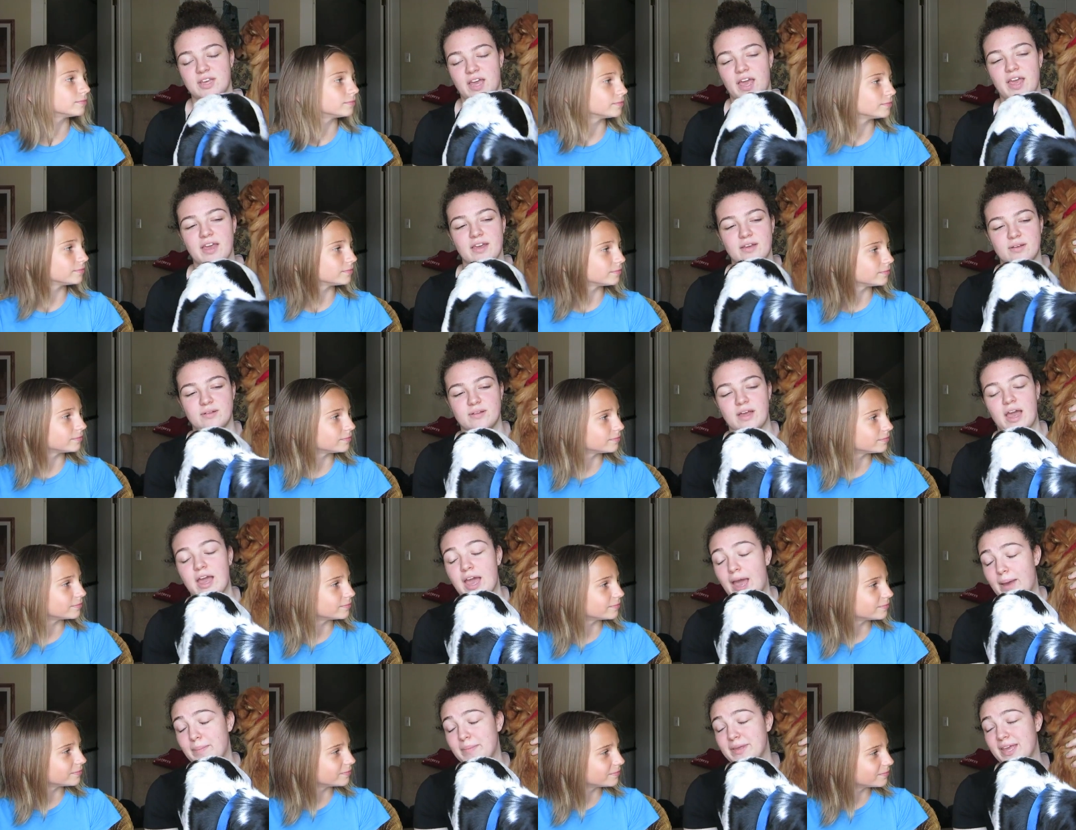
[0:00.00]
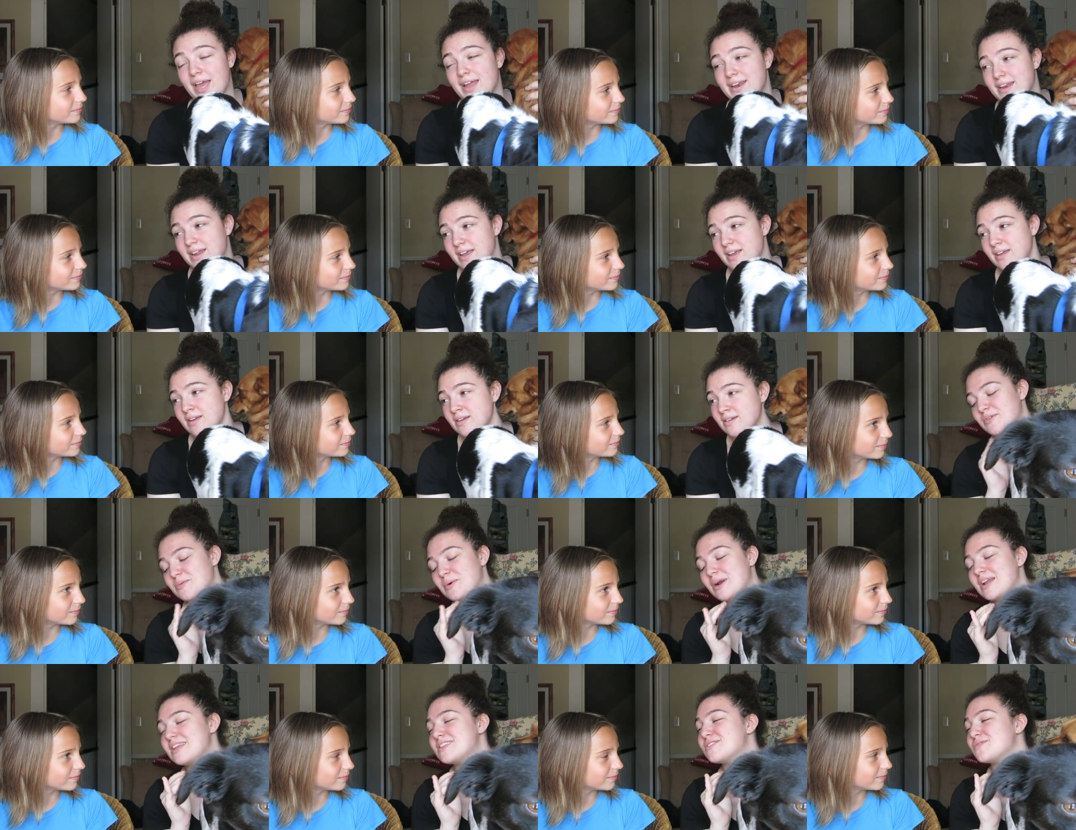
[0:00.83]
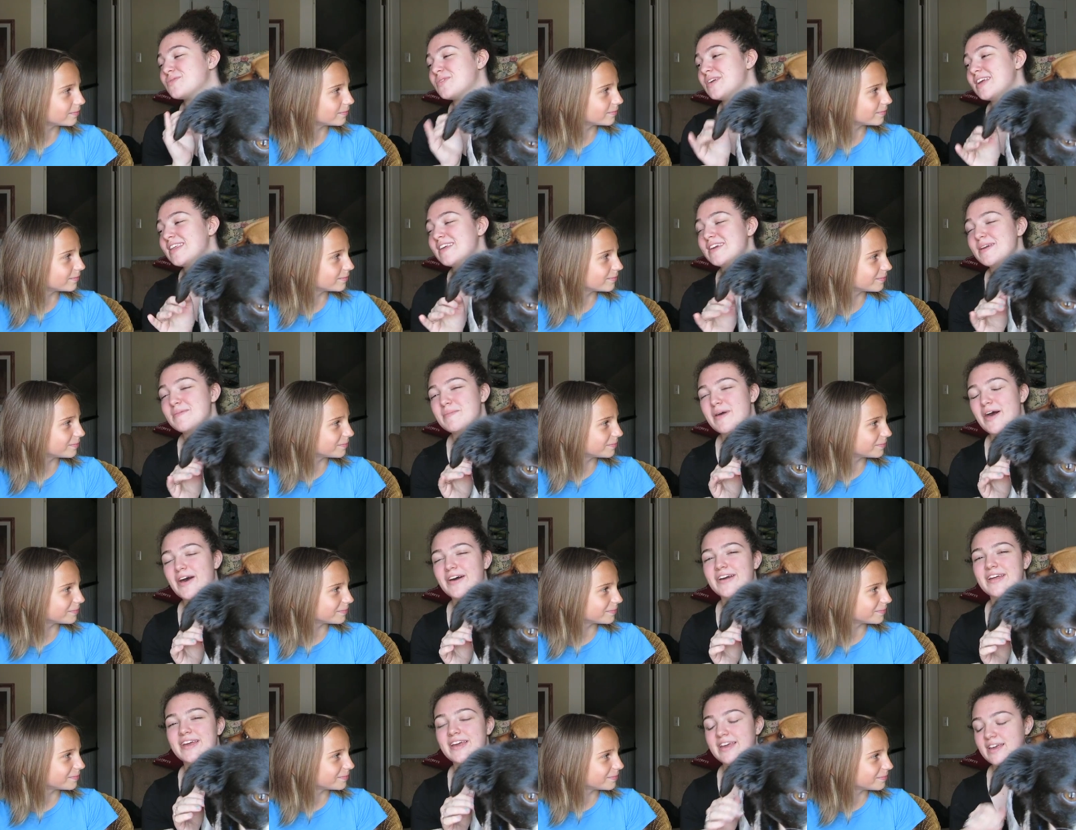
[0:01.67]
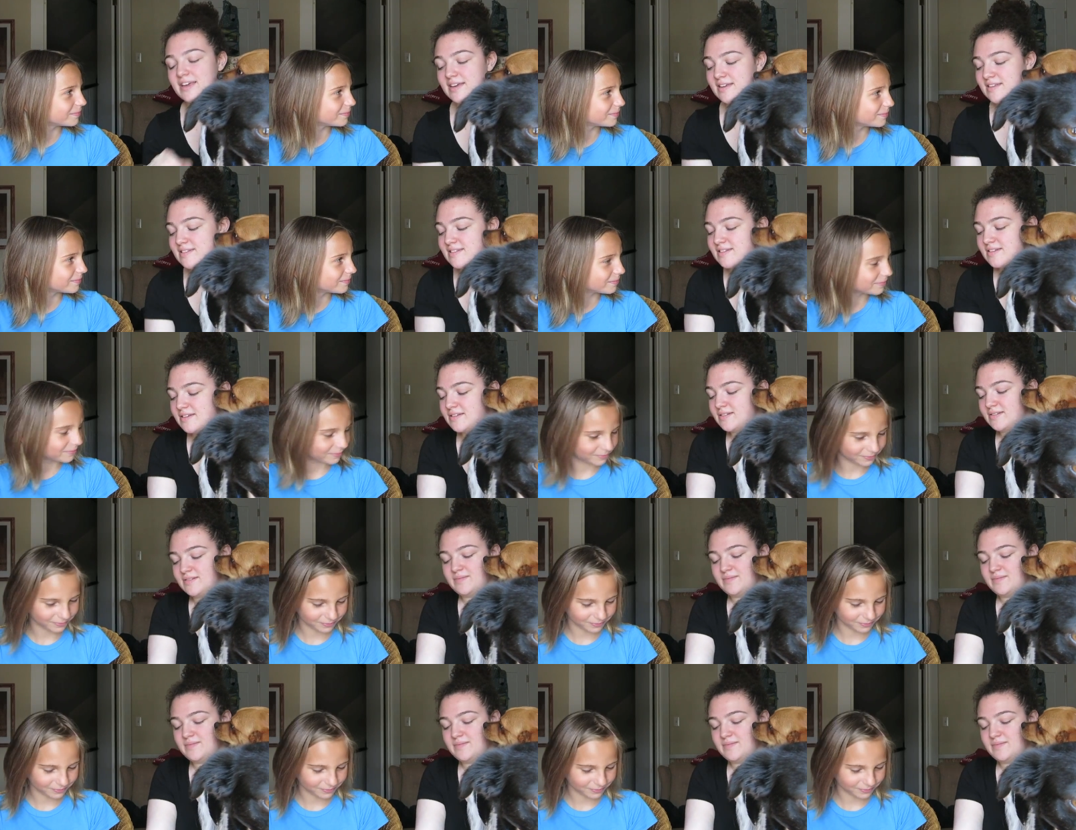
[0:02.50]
Speaker 1: okay. Happy ending. What it's really about is